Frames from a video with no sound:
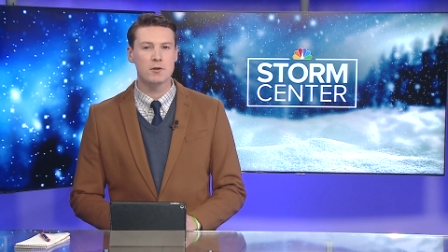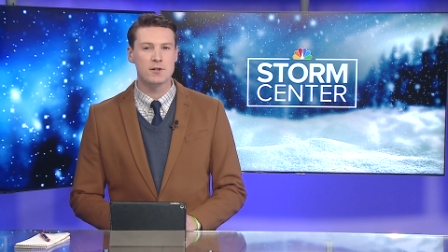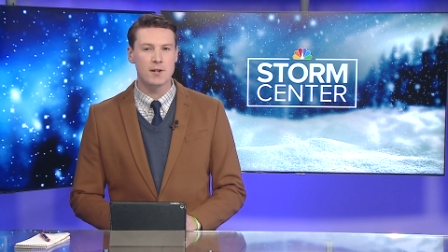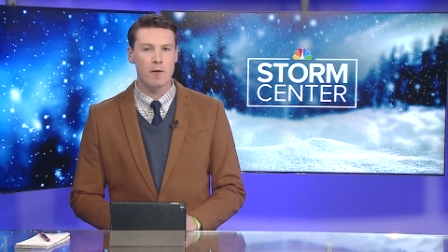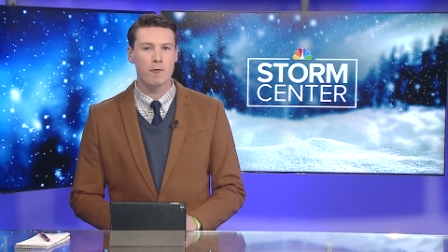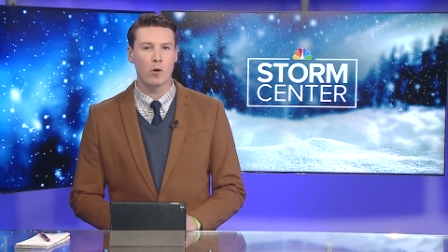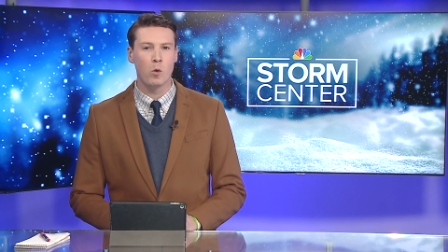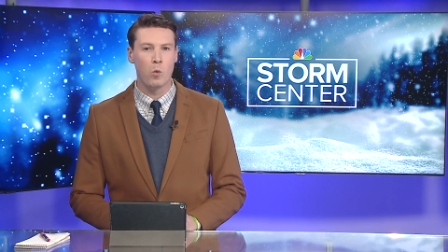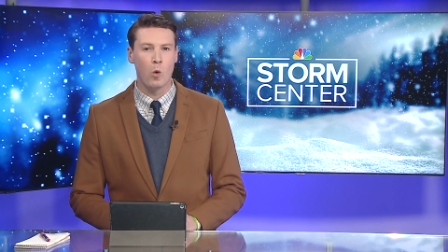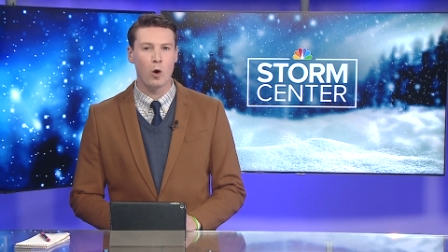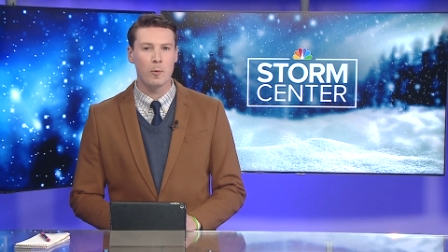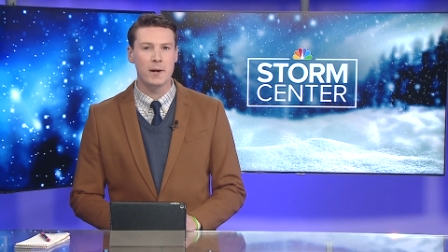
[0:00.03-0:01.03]
several
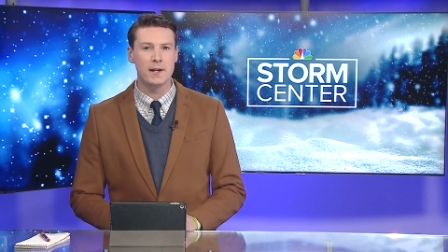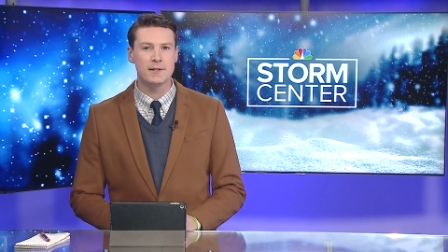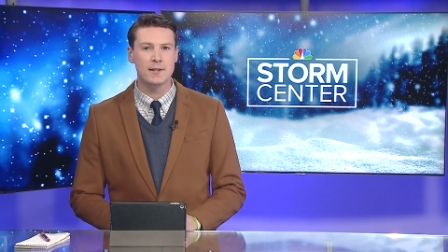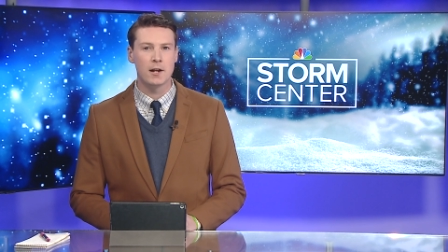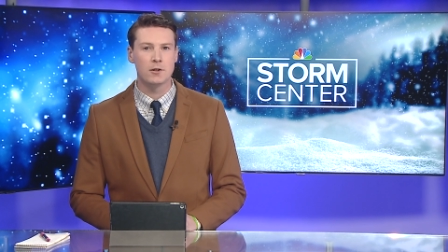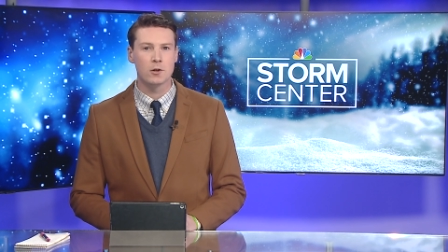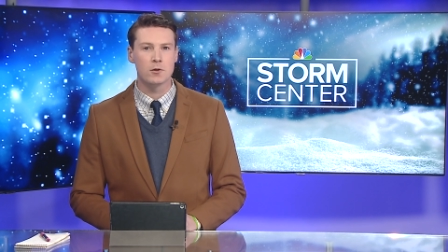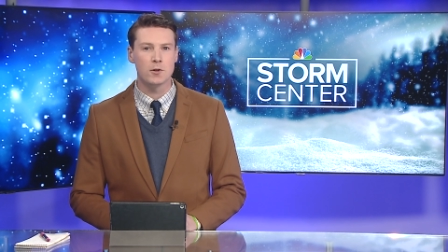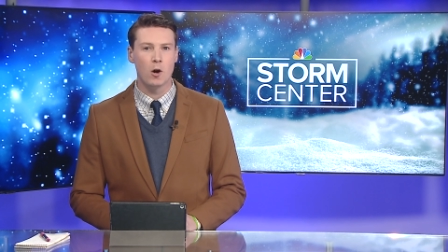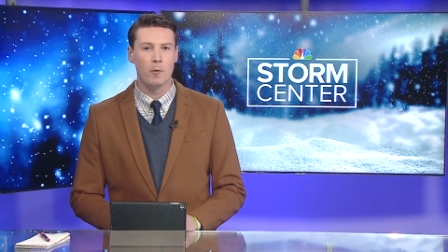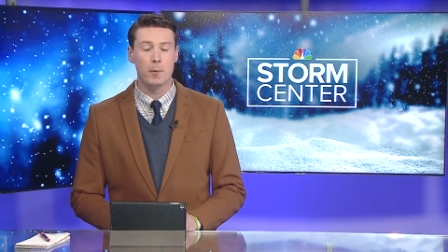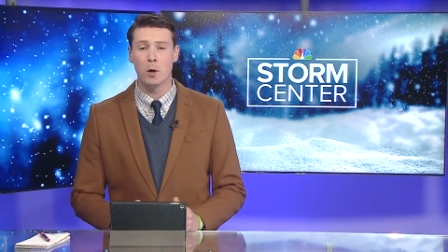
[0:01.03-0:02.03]
warming
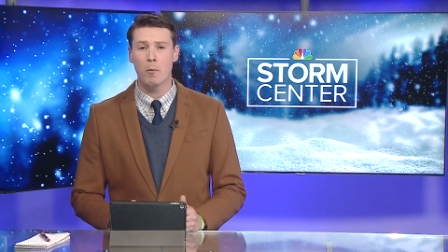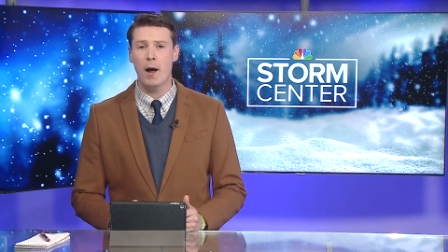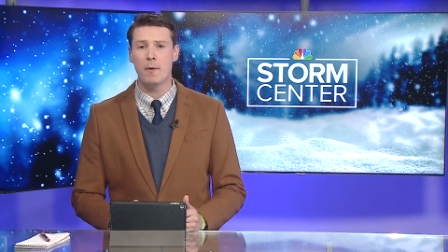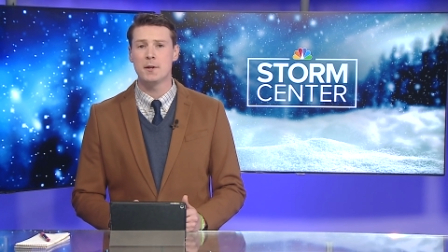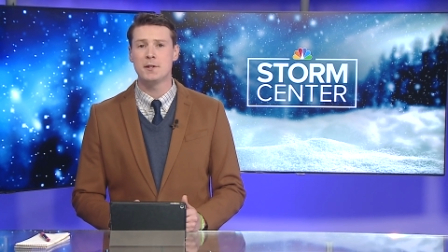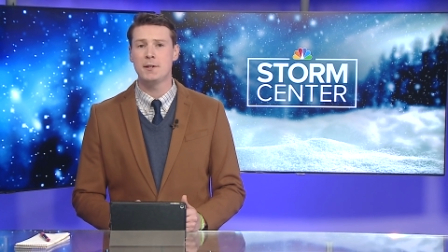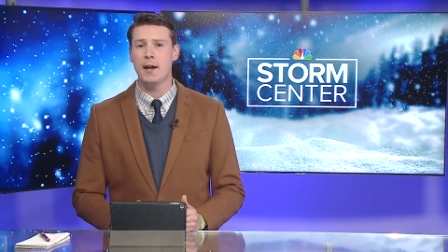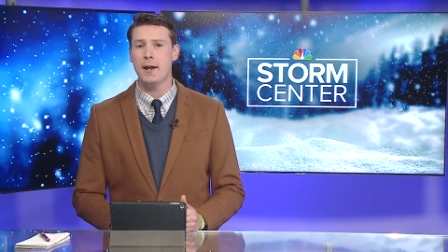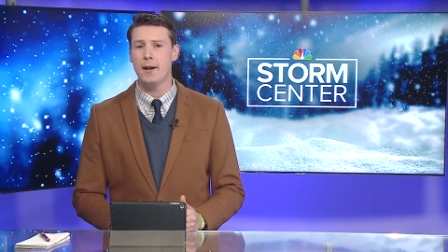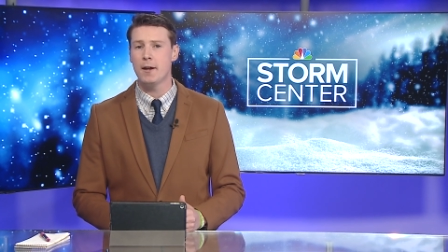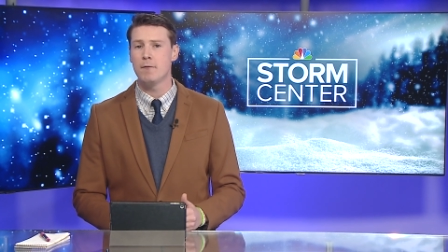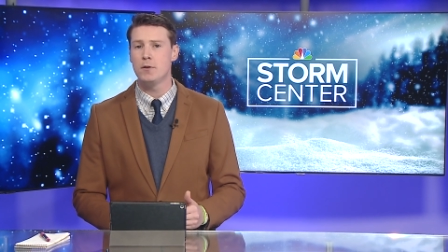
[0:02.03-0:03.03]
centers open around the
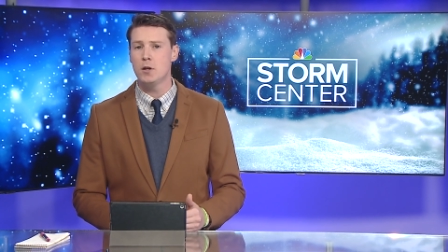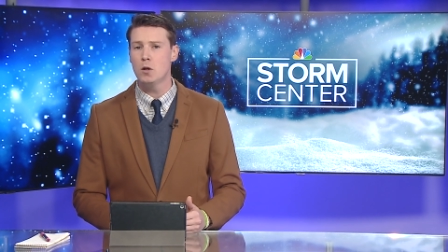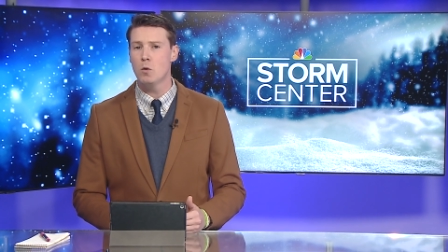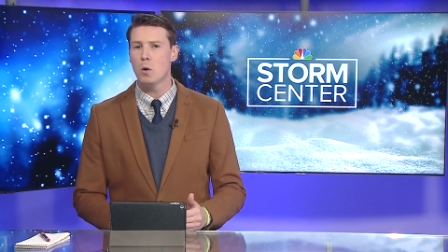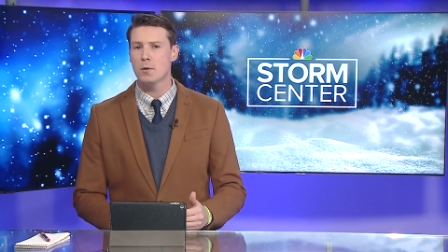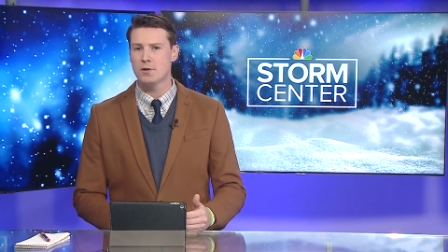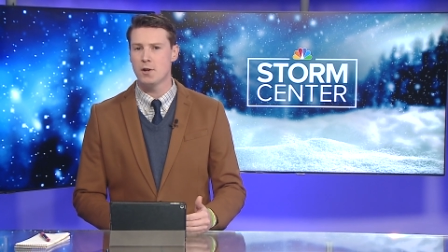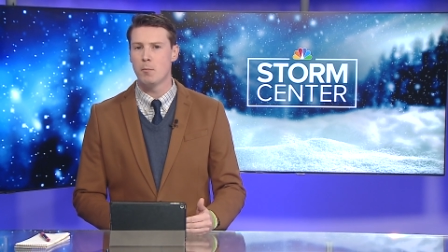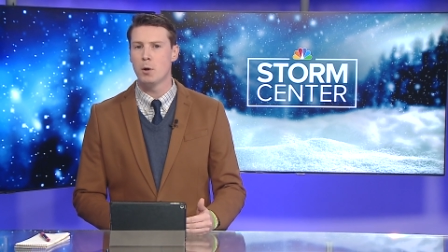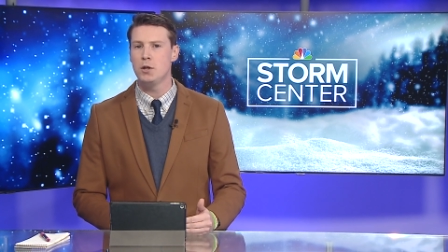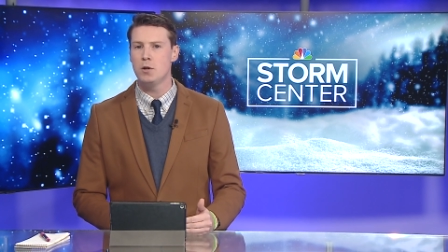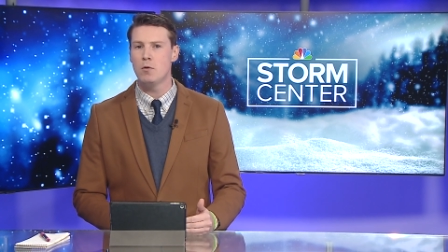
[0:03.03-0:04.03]
state if you or
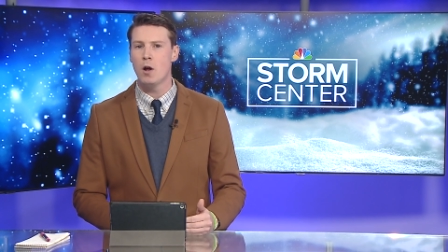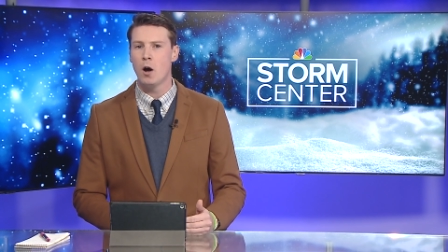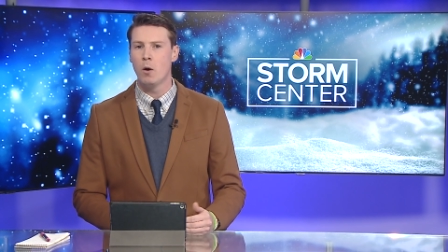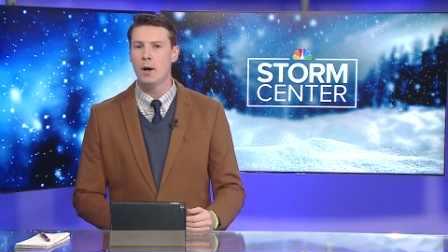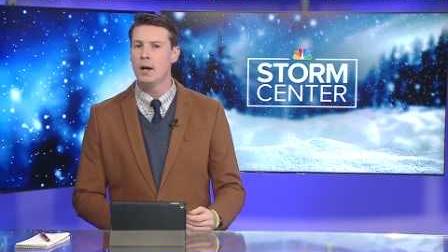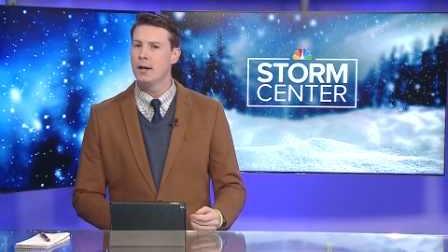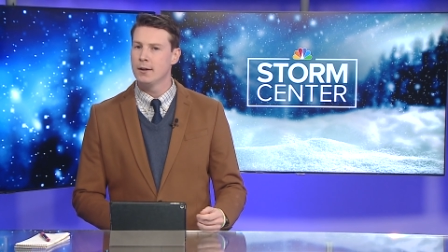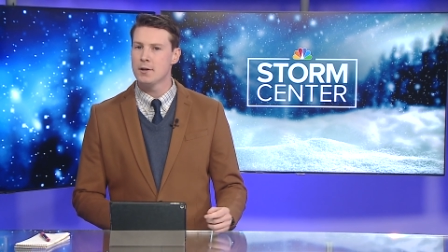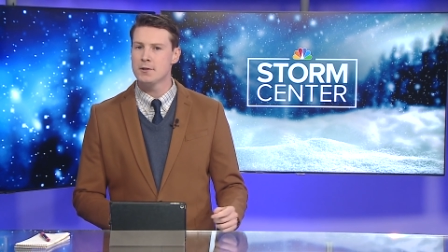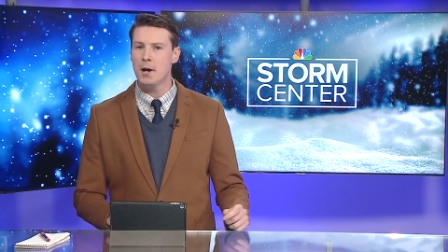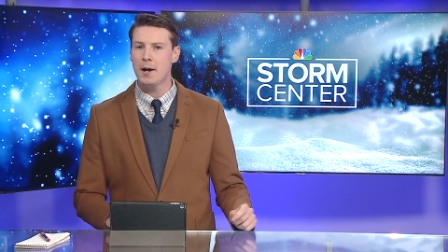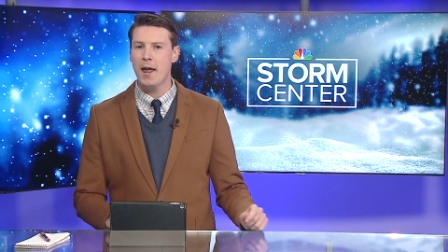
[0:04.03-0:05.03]
someone you know
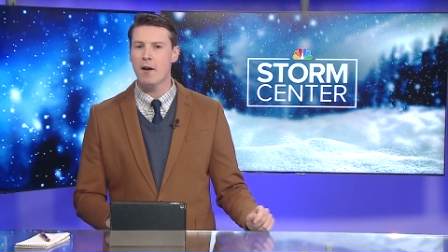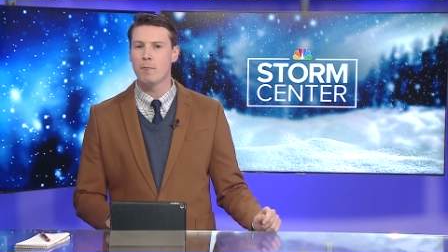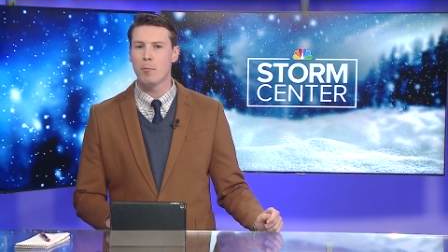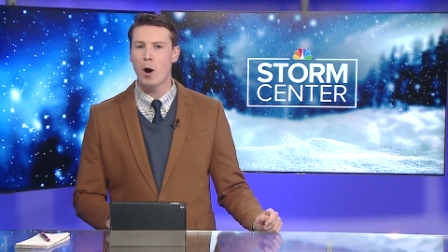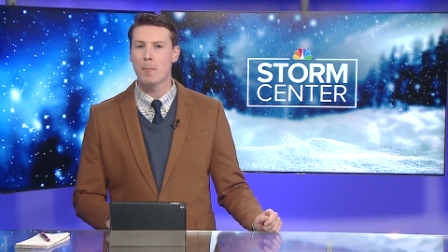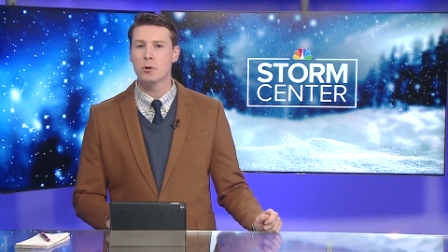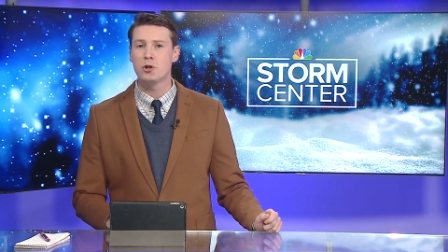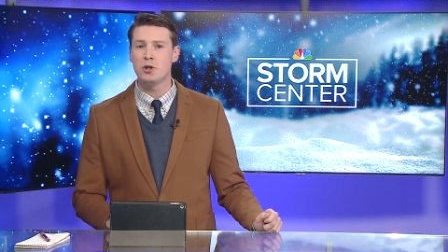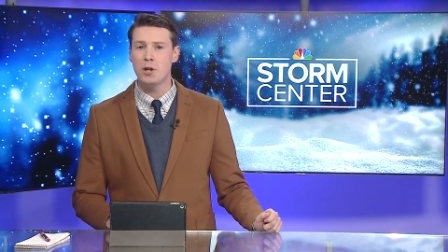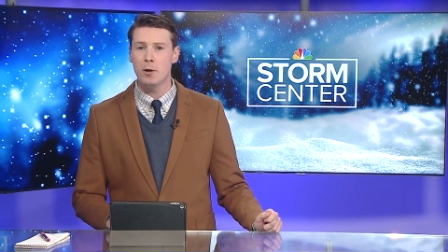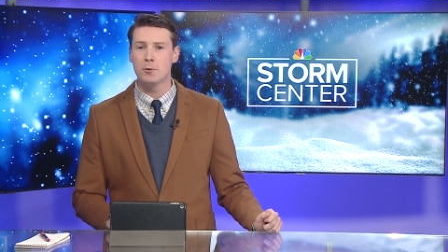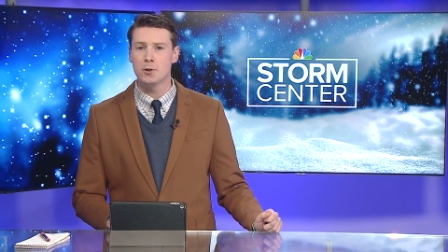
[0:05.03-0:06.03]
does not have proper
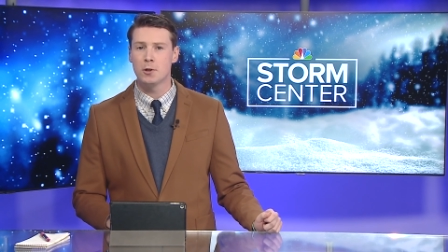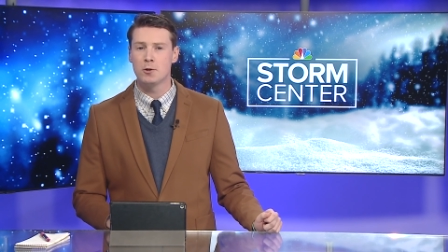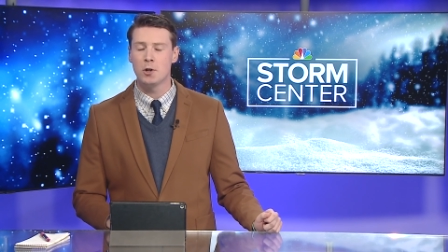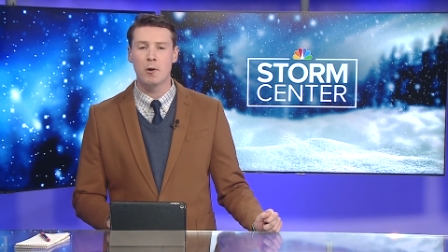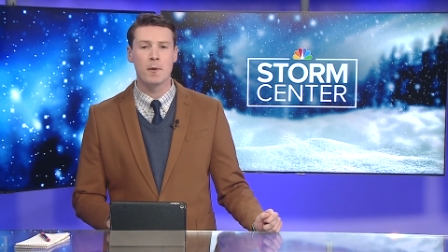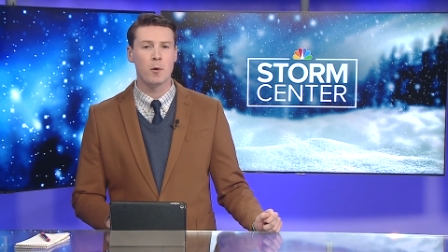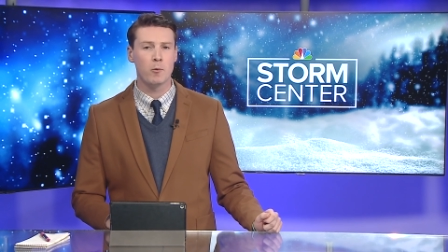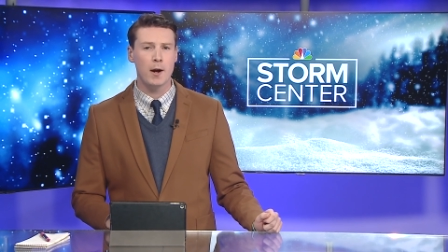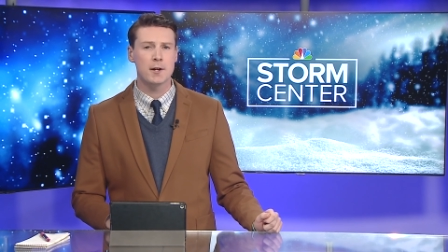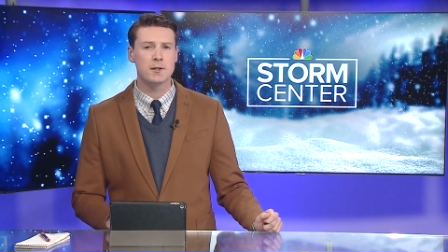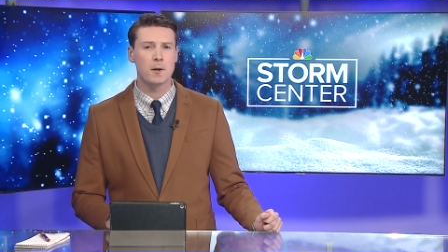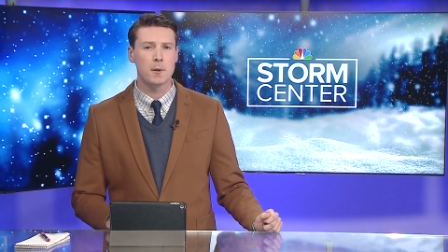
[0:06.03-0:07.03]
shelter during the
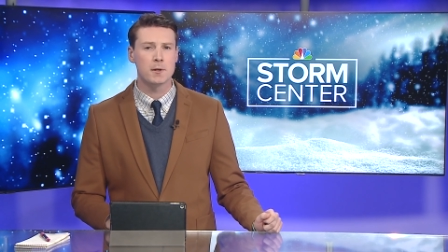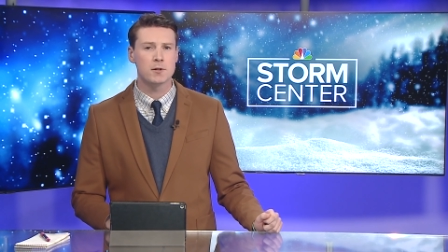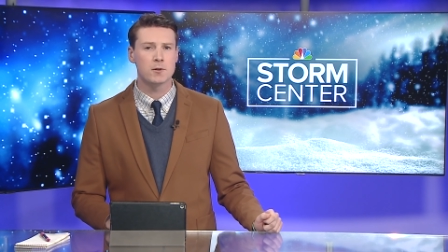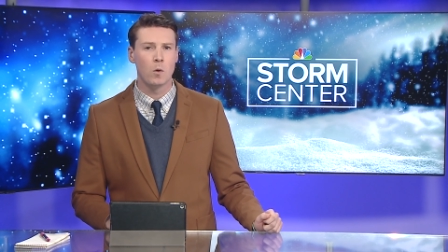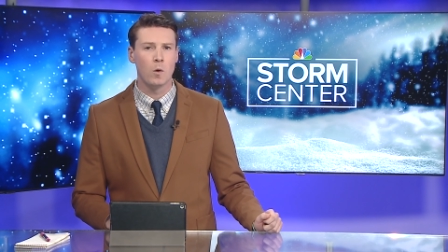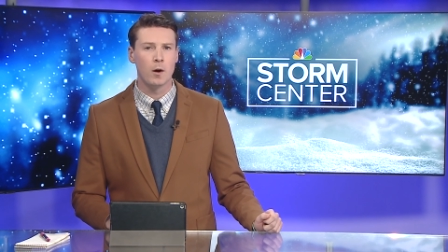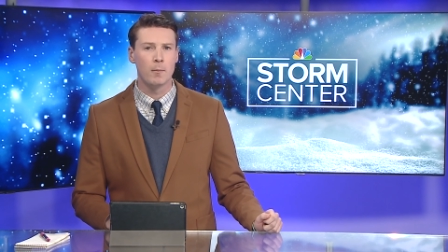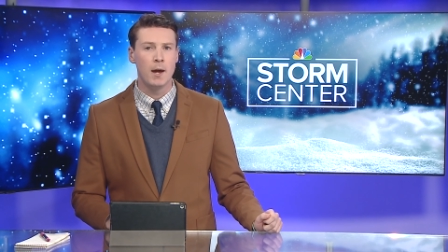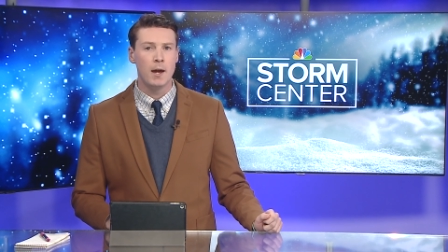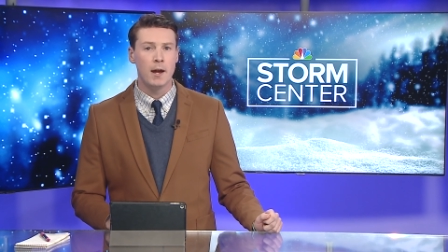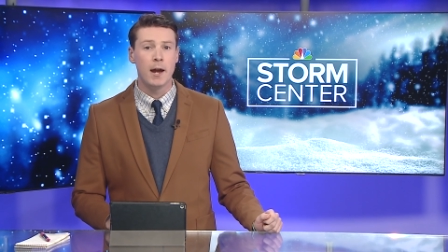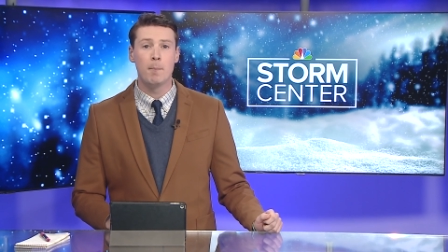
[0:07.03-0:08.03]
rest of the storm.
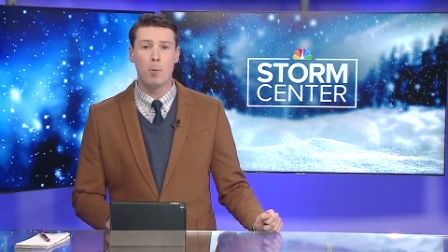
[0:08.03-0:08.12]
In